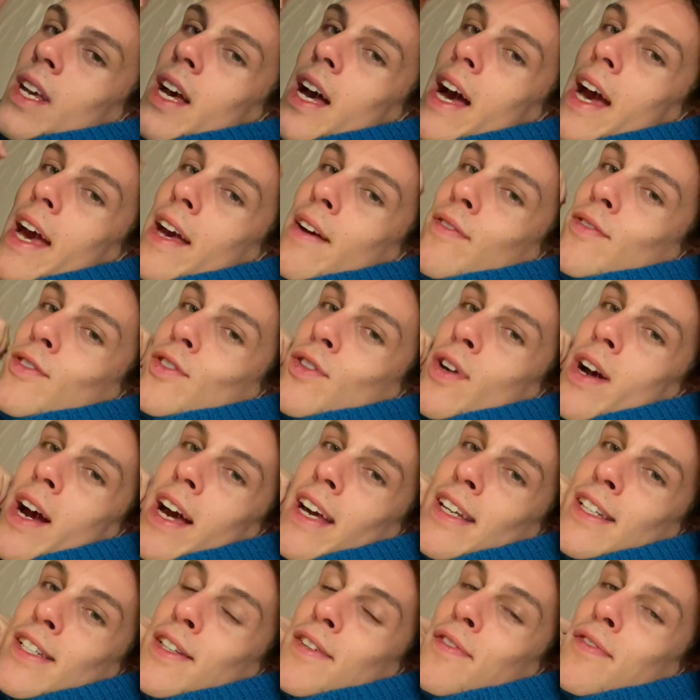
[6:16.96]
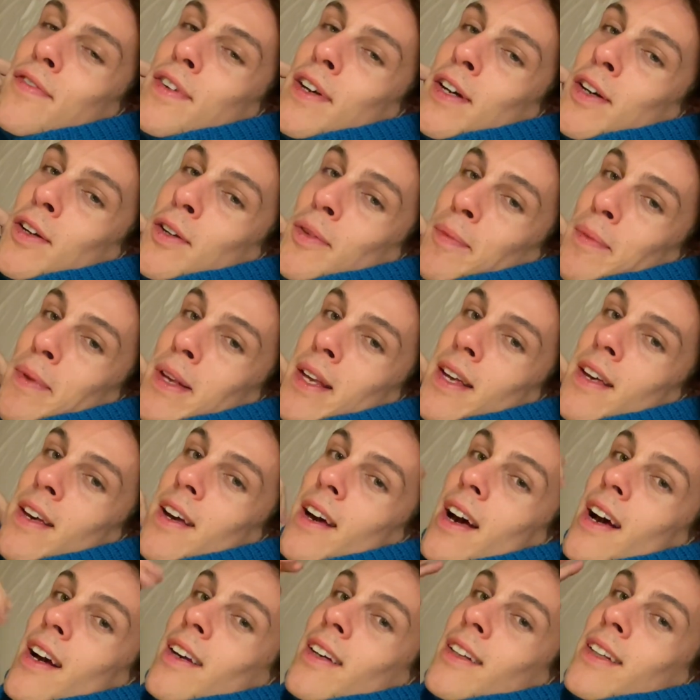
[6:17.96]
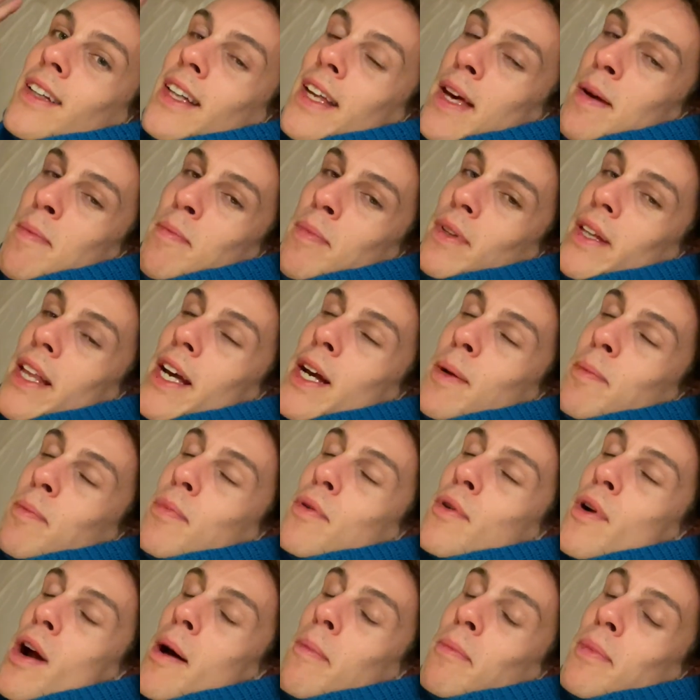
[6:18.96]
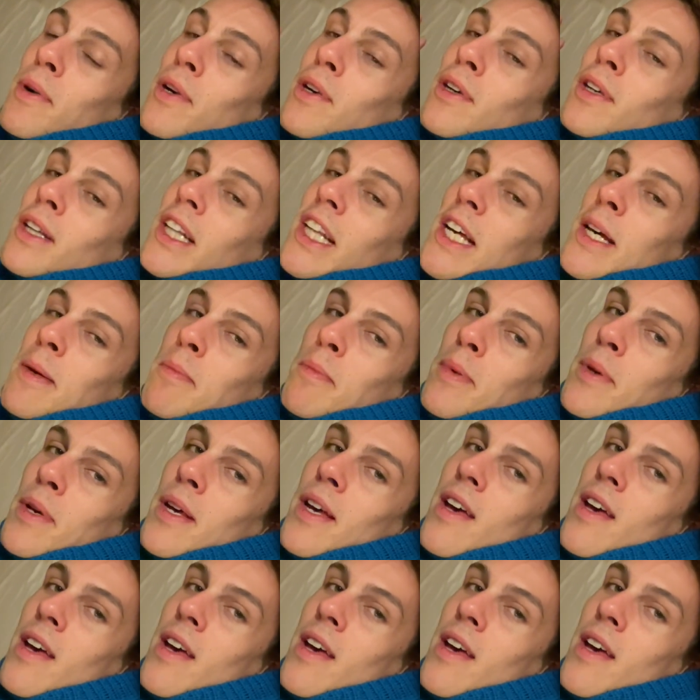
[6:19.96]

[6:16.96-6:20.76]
I have tried to film a clip, like a proper clip,